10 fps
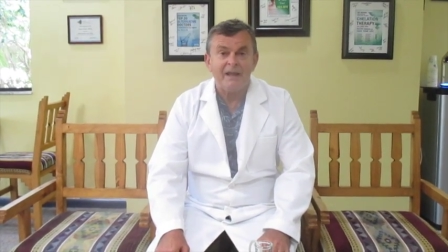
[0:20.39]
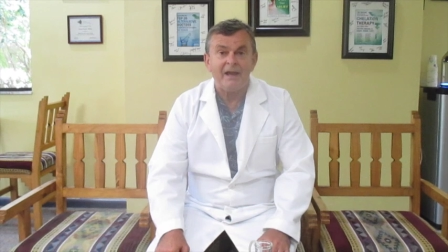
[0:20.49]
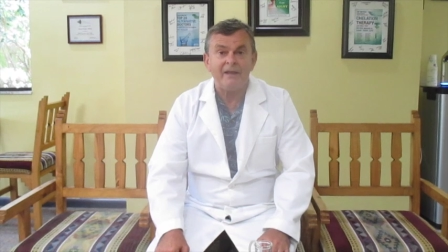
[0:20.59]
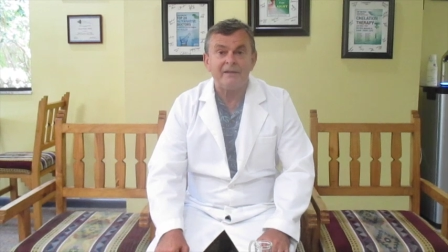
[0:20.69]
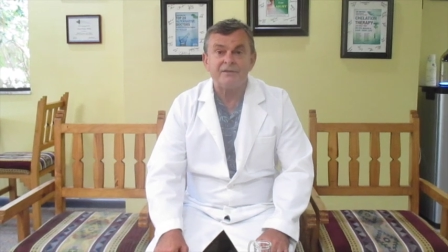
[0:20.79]

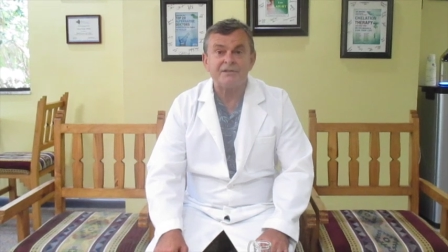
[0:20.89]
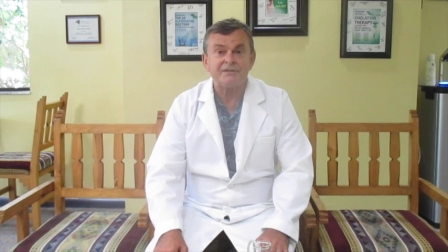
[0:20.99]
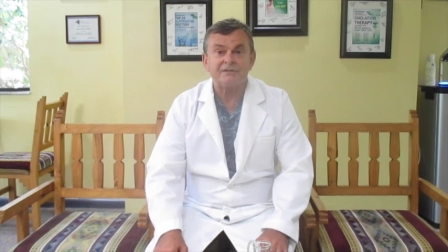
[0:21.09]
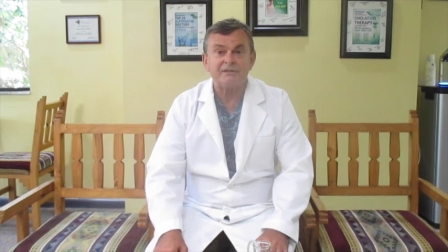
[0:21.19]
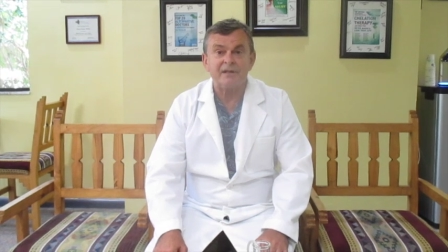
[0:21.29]
And they're
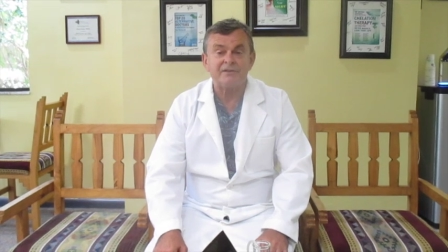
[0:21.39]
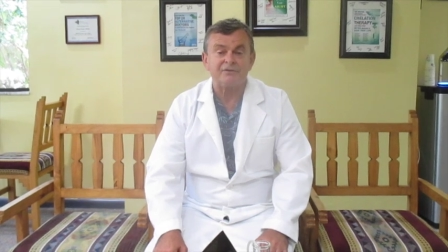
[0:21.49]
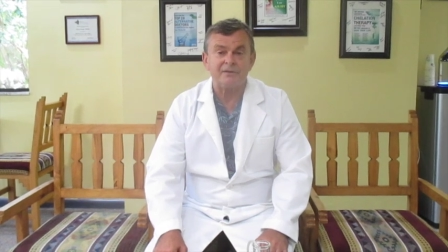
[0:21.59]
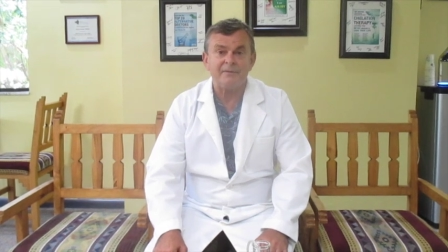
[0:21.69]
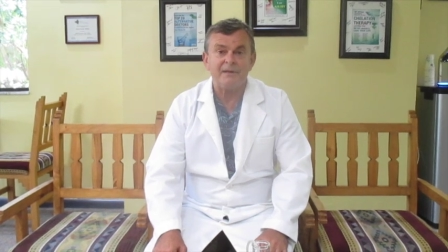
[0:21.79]
just
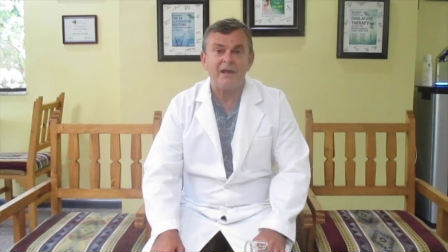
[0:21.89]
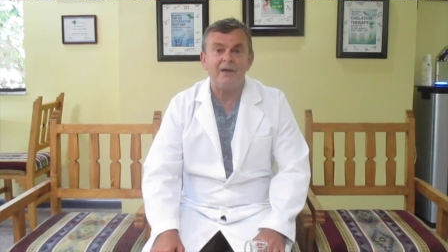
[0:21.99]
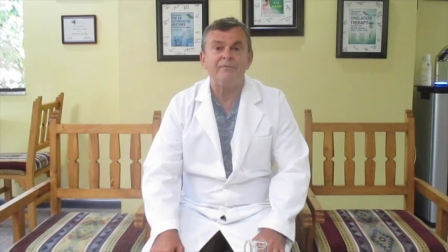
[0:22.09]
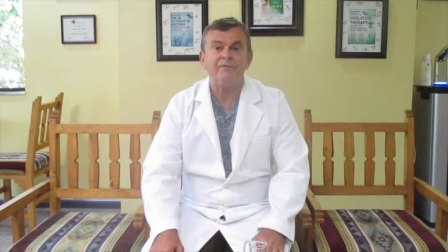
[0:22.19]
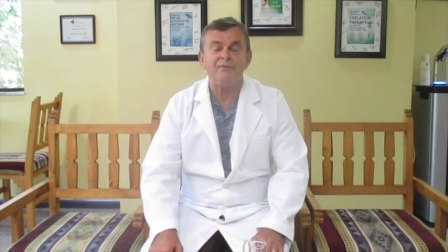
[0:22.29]
extremely
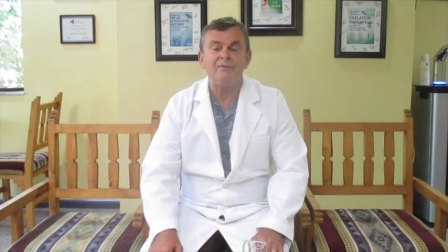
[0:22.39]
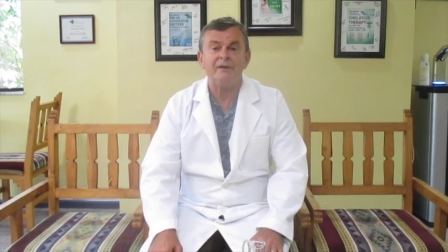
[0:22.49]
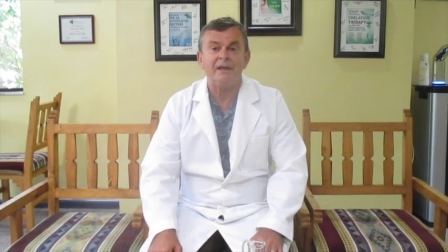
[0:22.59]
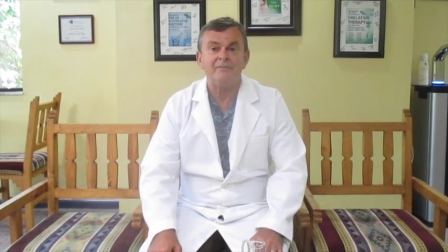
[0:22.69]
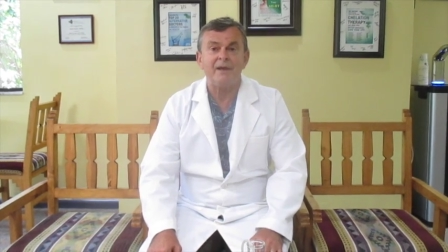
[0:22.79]
helpful
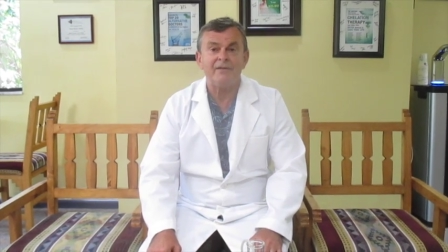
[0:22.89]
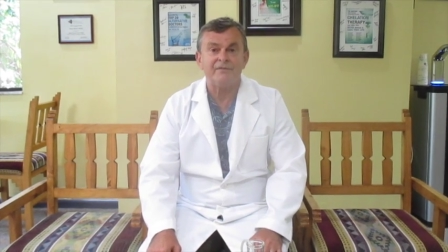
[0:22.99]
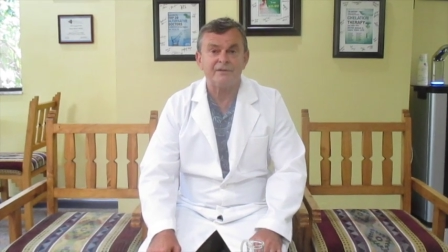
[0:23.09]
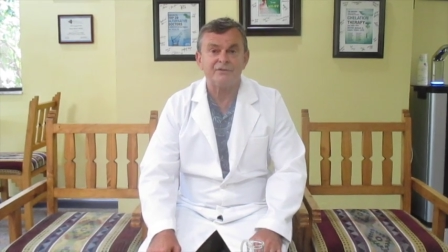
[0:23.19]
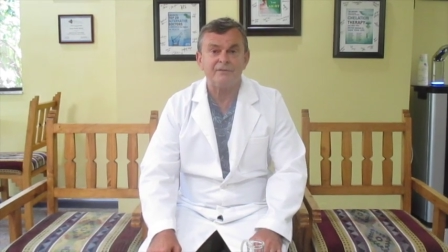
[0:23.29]
and
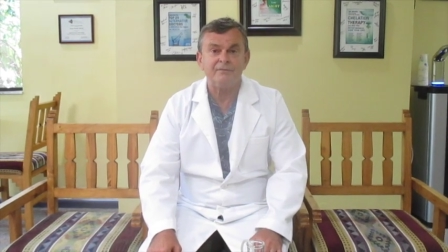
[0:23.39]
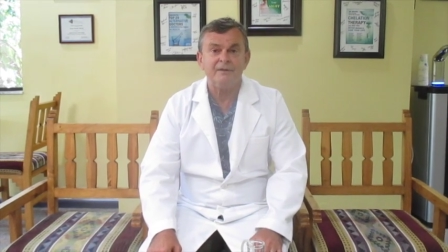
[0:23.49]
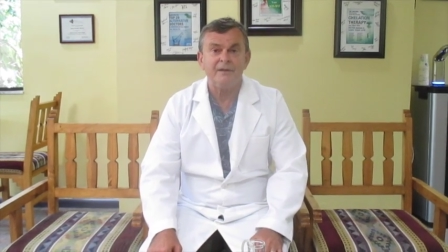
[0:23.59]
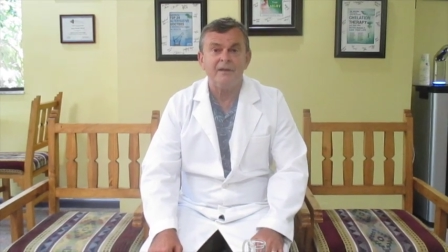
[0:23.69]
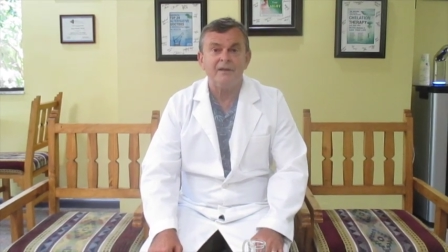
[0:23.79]
beneficial
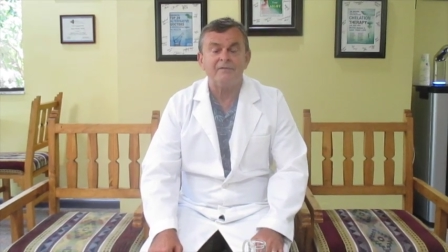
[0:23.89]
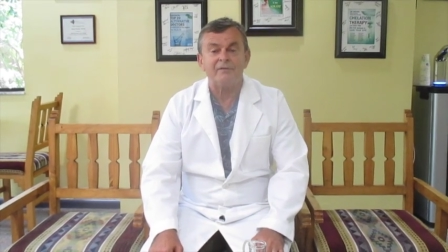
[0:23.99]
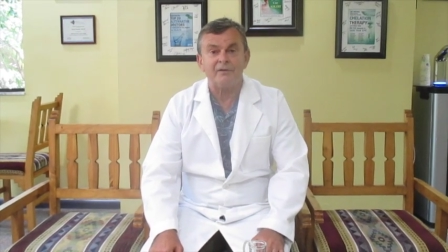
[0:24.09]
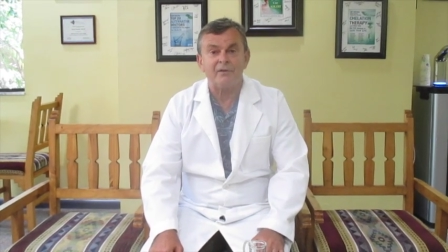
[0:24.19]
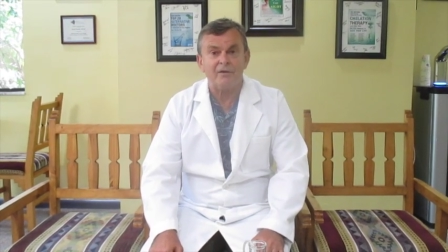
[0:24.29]
for
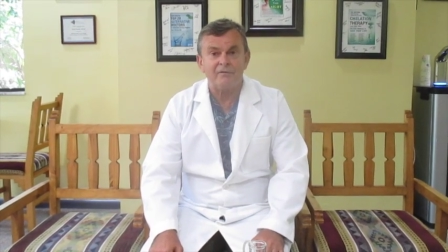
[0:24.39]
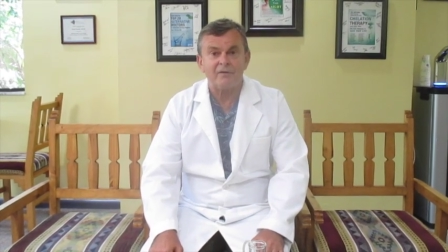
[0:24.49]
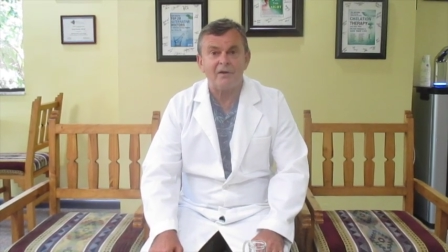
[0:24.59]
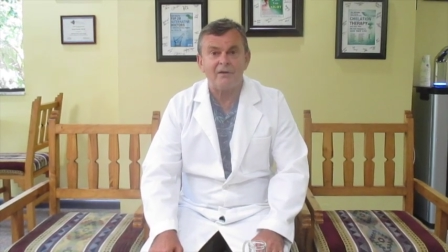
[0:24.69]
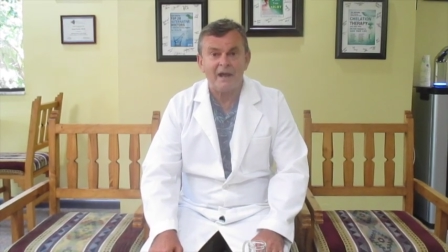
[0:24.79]
your
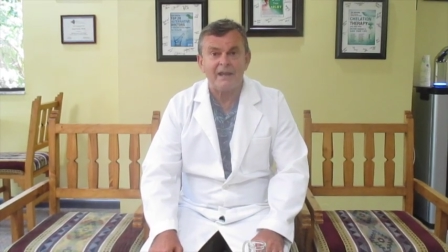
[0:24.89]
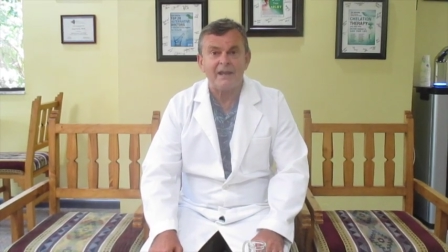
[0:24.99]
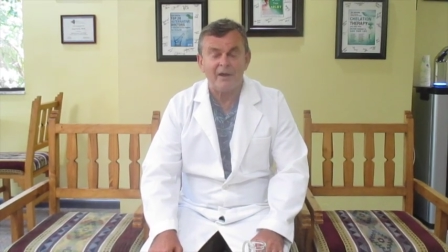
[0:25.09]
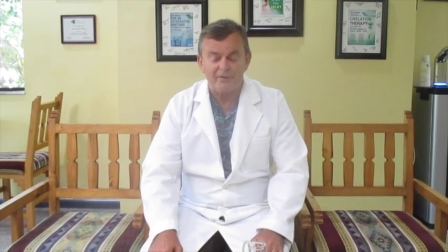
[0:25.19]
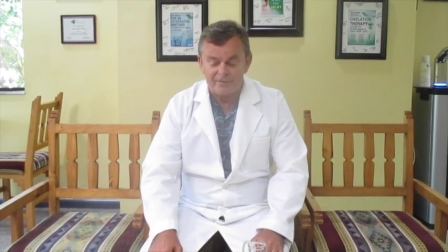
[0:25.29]
overall eye
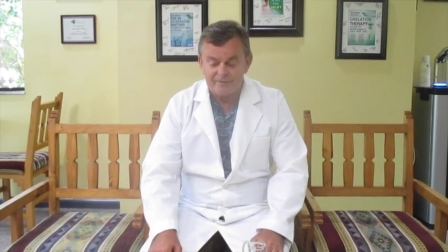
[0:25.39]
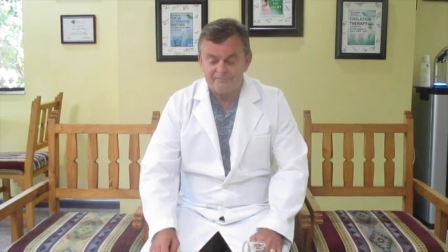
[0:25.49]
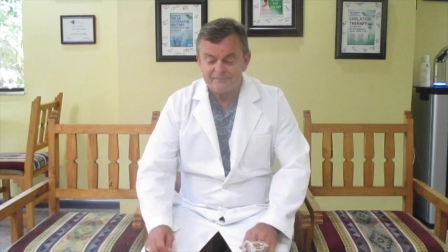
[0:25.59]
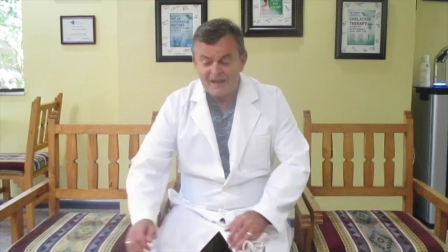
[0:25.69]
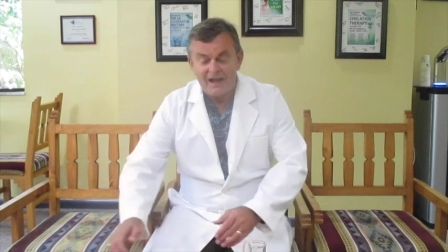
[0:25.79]
health.
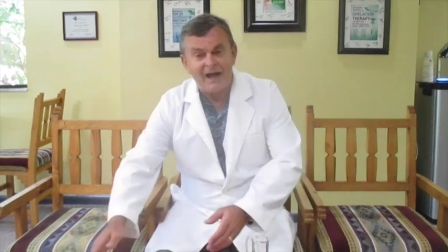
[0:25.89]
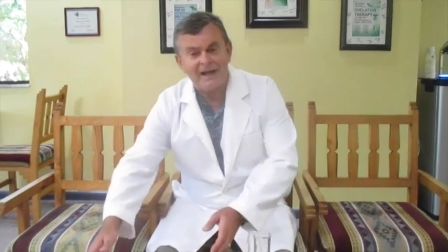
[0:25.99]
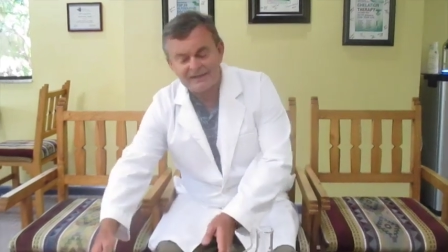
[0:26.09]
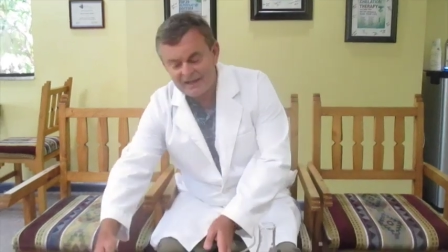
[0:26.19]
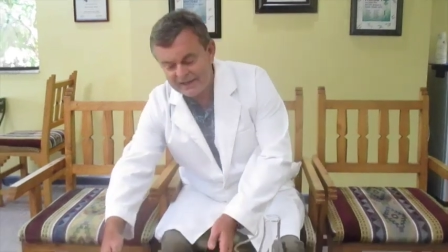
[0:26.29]

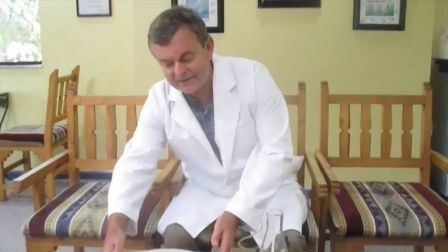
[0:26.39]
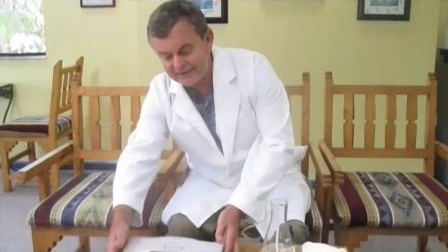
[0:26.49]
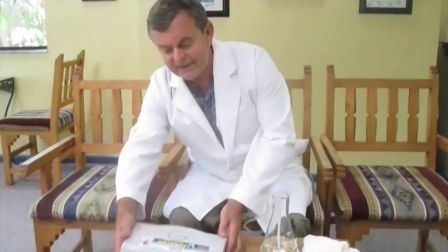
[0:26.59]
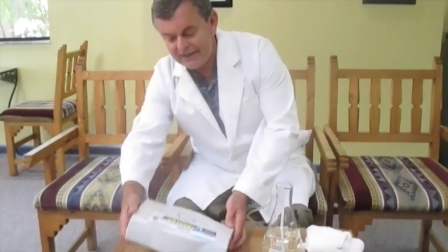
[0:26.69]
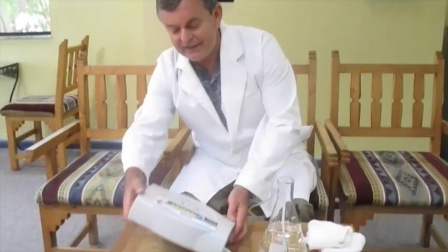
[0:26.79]
I like
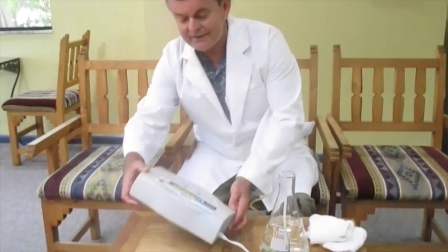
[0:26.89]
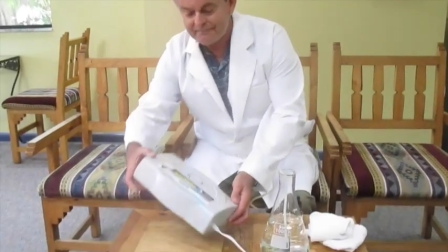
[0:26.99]
the